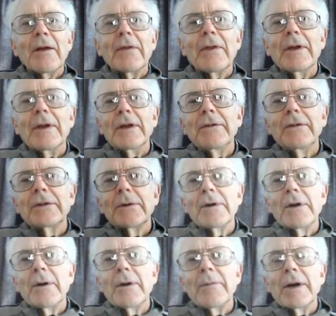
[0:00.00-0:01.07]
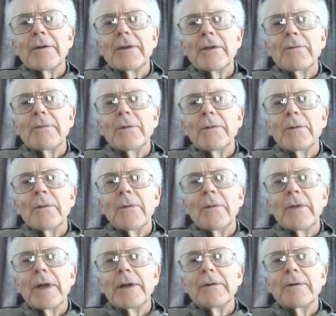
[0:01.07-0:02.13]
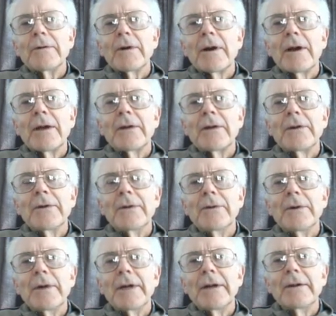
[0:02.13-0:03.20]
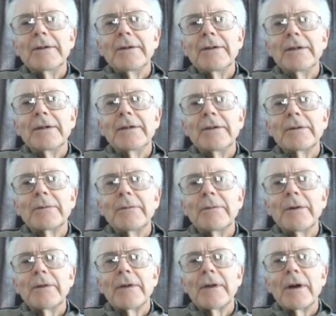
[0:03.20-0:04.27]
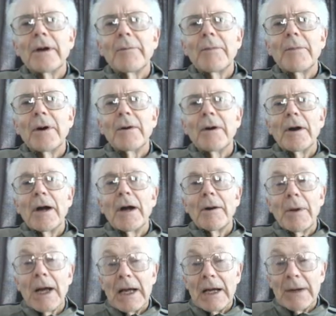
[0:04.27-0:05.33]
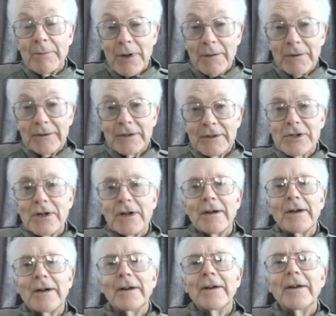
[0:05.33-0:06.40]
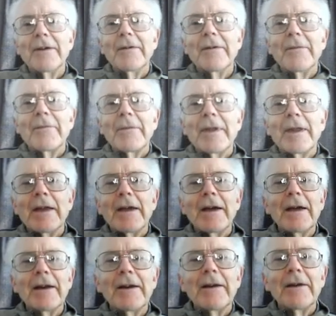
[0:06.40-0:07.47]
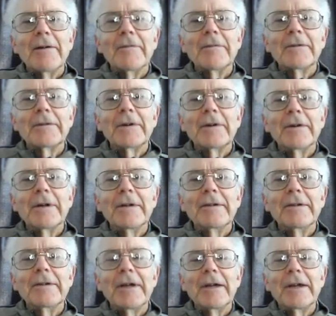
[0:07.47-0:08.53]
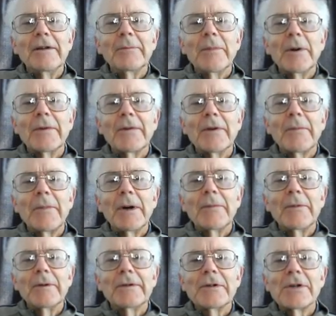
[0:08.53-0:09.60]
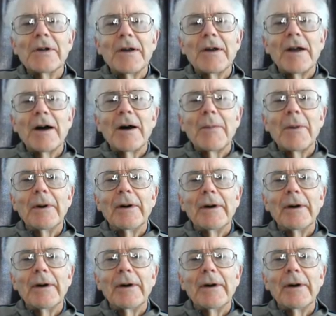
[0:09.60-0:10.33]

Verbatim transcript: he's talking about the rule that you're not allowed to end a sentence with a, pre, a, a preposition. And uh, so he's, he's put the preposition up